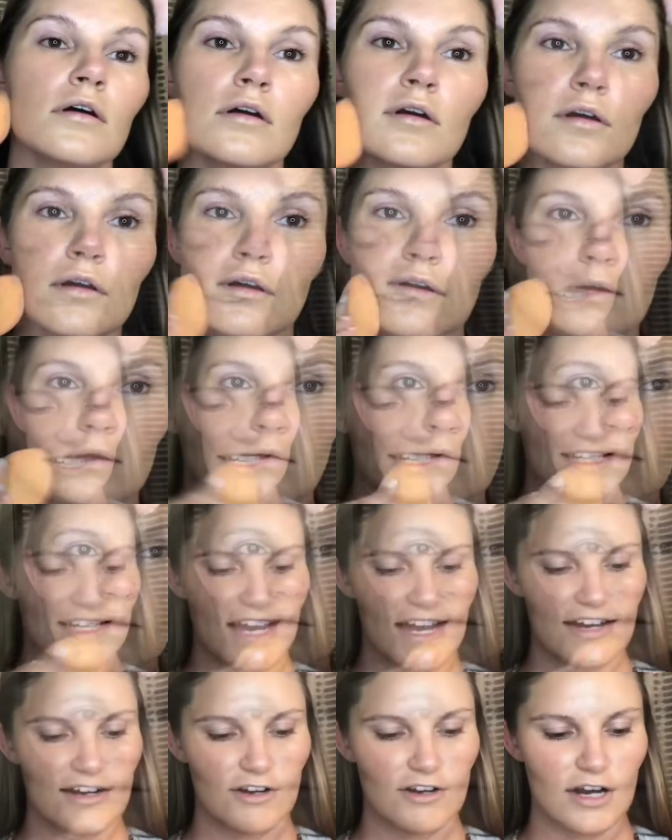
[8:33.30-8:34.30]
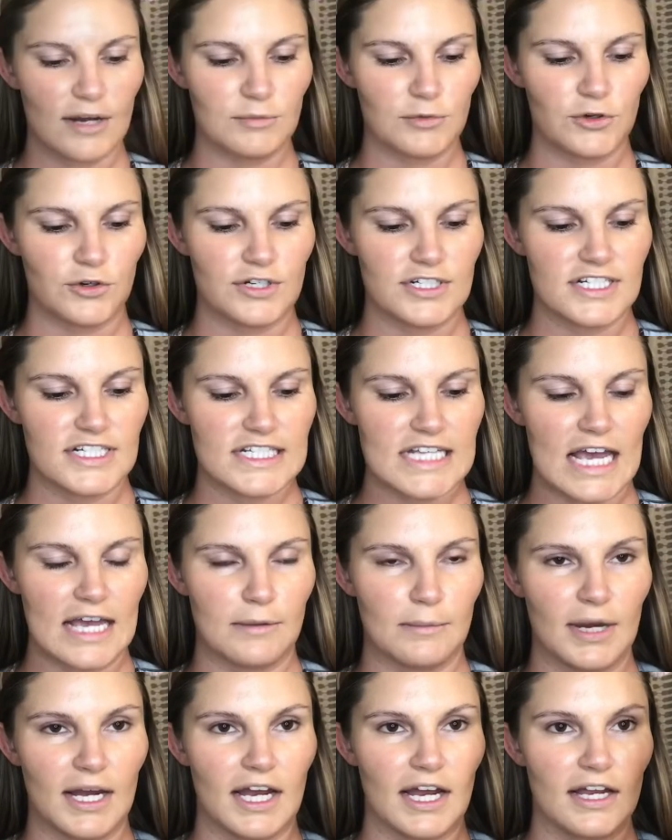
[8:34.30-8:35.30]
Okay, y'all, now I'm going to
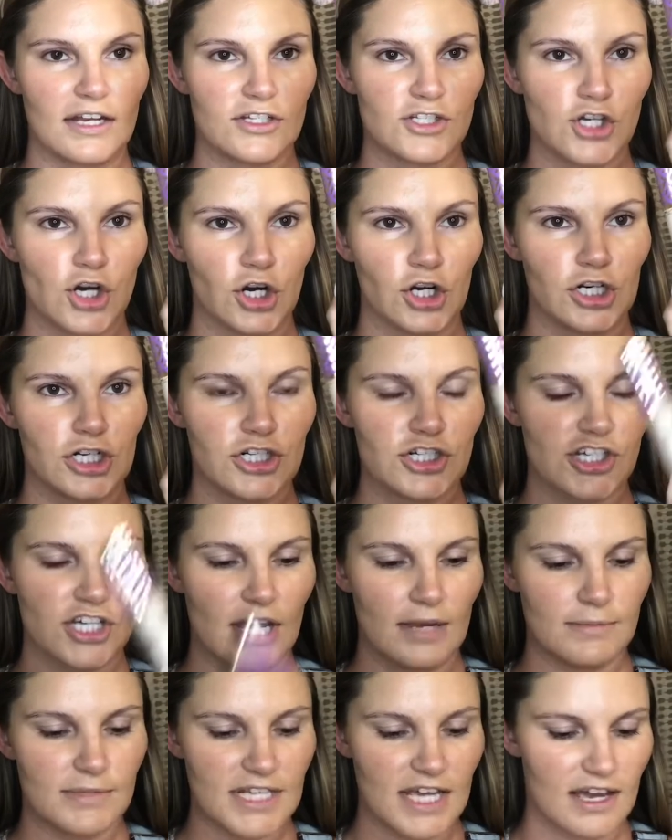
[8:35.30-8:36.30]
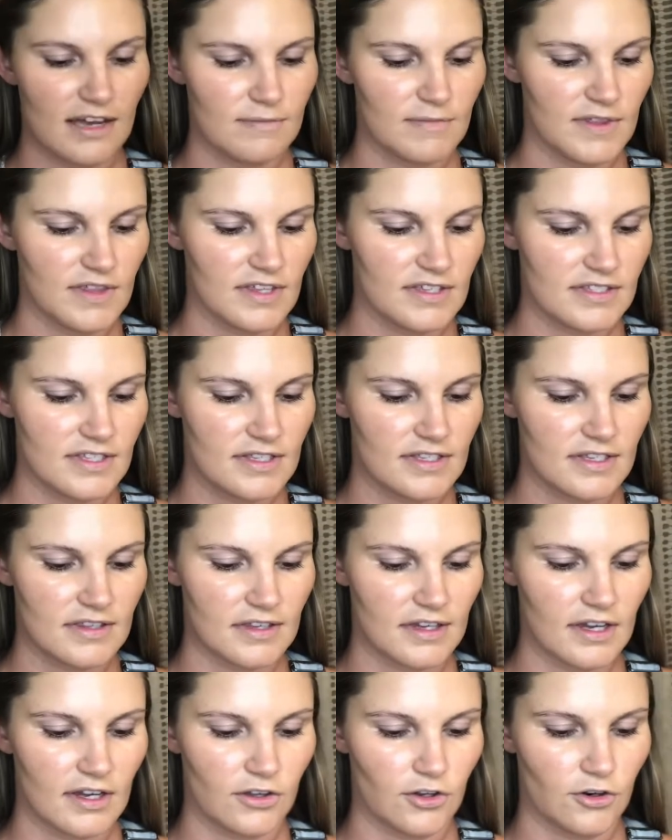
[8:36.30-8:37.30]
take my Tarte Shape Tape. This is in
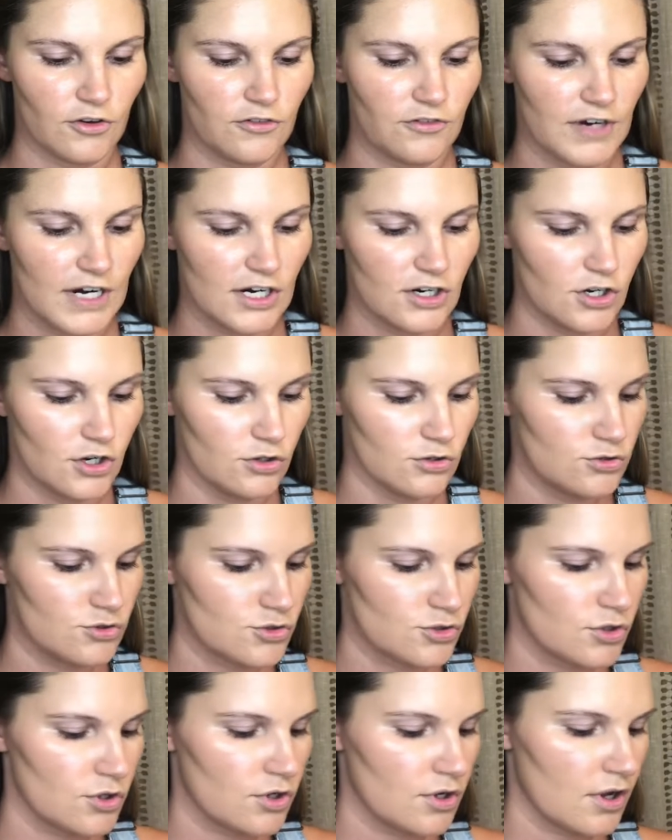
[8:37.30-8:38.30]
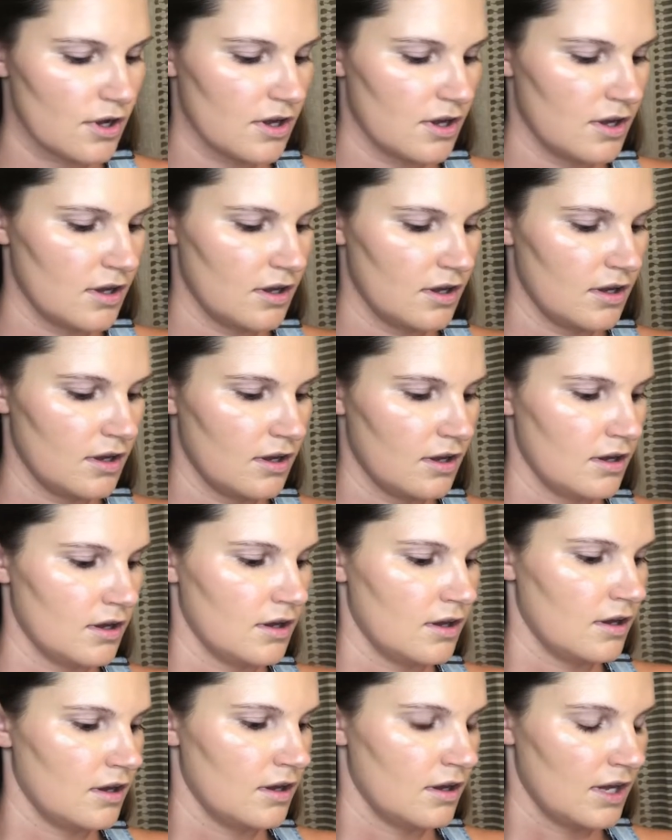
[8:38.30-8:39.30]
the color Fair Neutral,
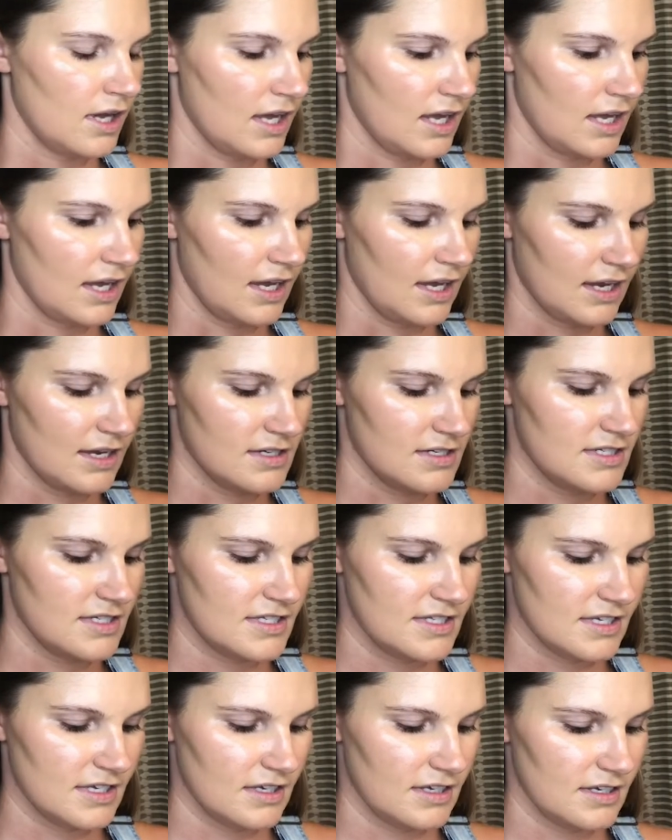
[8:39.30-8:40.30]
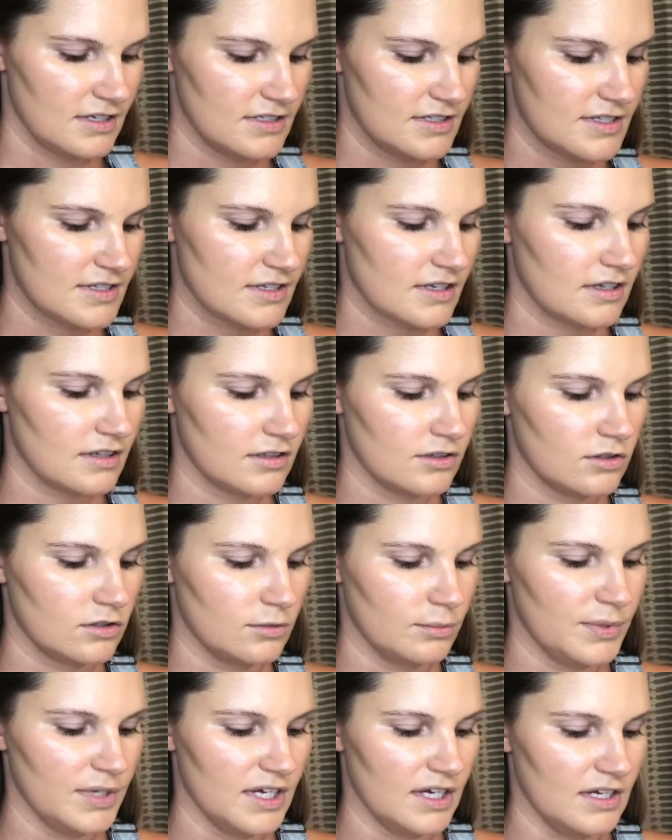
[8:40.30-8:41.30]
and it's a
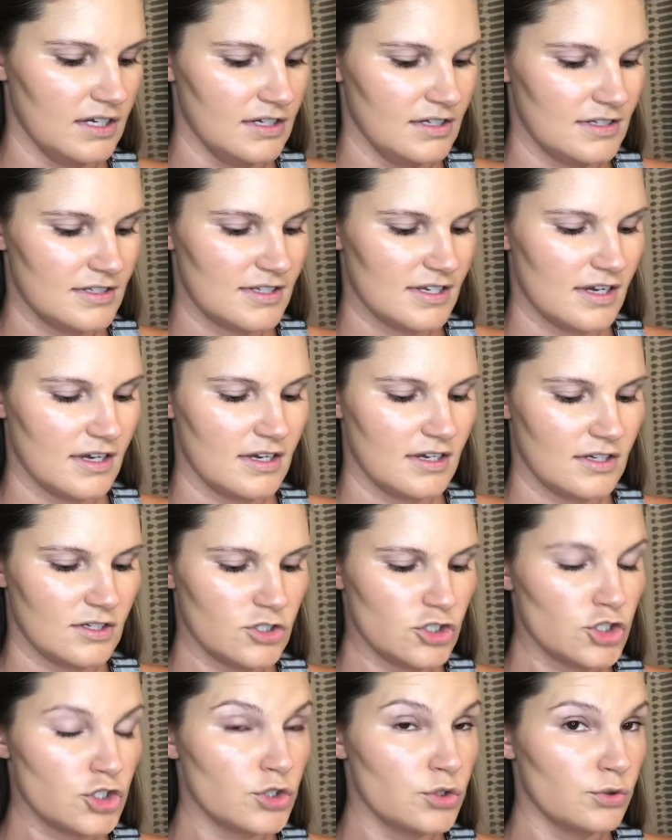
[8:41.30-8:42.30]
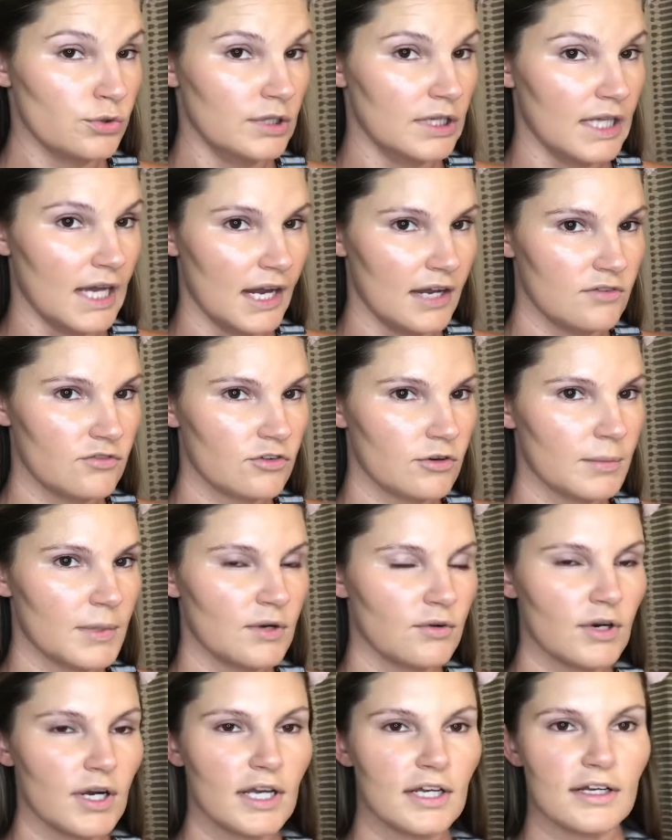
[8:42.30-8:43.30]
little bit too light for
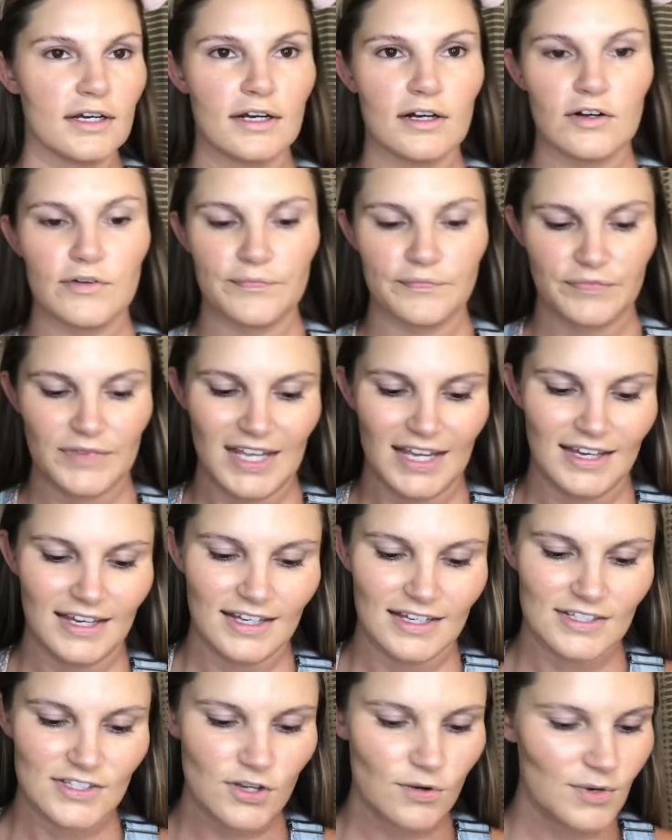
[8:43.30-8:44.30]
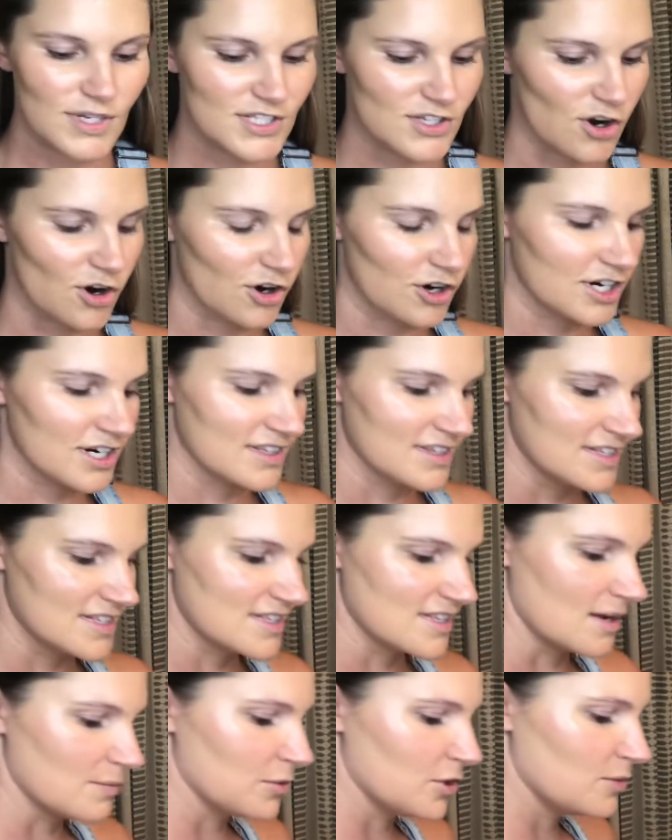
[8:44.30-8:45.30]
me right now. It's always hard in the
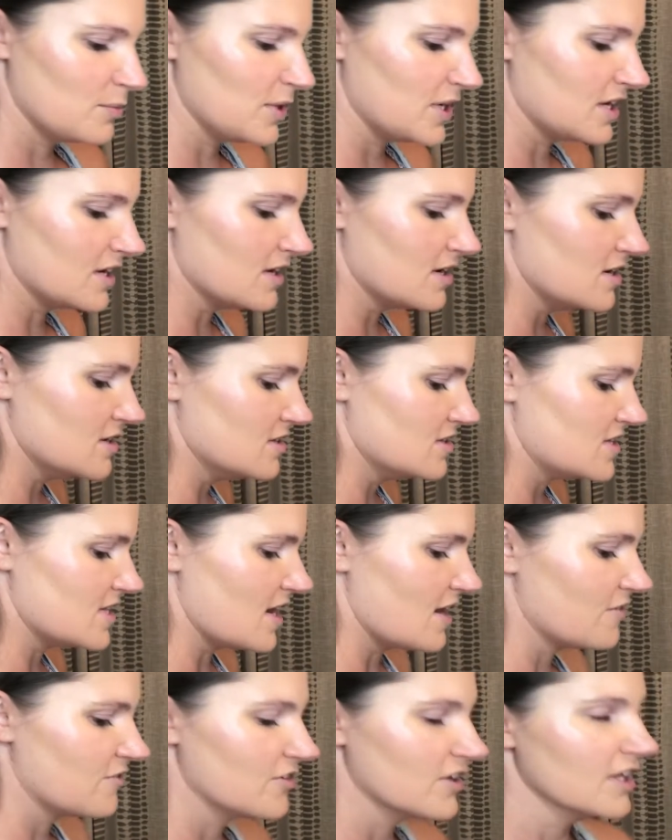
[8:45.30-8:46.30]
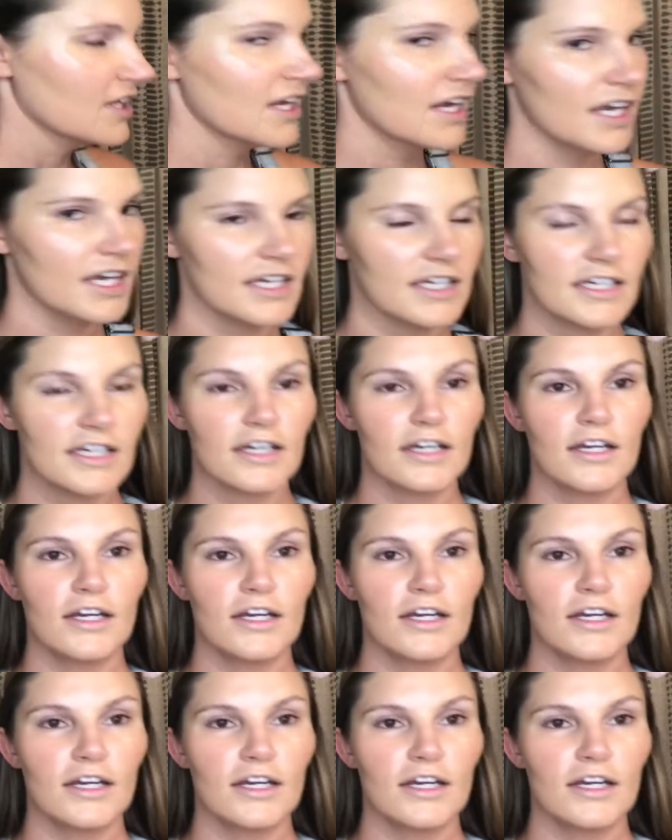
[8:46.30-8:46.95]
summer because I feel like